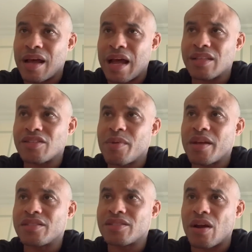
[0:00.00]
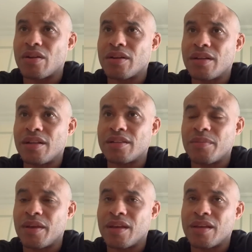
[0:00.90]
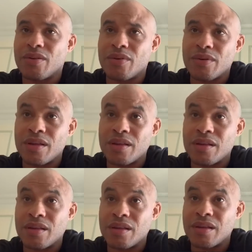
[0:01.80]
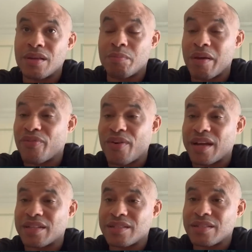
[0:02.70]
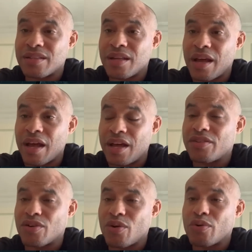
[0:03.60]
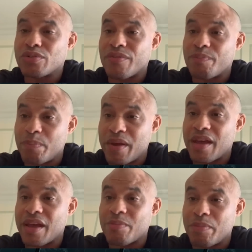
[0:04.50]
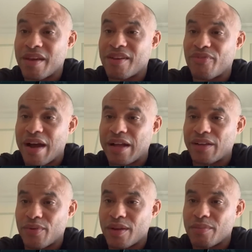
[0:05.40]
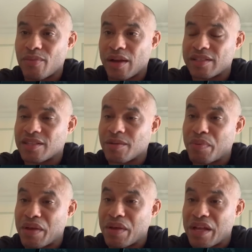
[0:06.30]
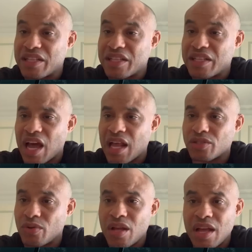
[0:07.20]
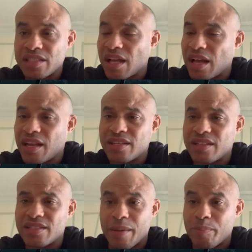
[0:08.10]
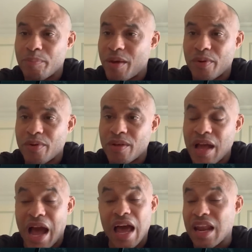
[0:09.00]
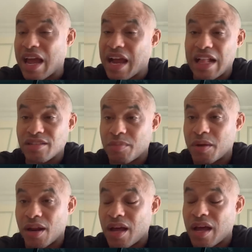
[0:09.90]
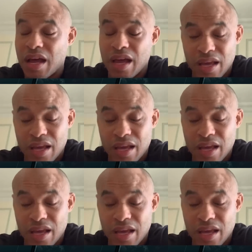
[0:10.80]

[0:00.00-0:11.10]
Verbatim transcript: Aljamain and Sterling need to be, you know, he, he, in big fights. Henry Cejudo is a big, big fight for him, right? It's a big challenge, you know. Stylistically on paper, I like Aljamain a lot.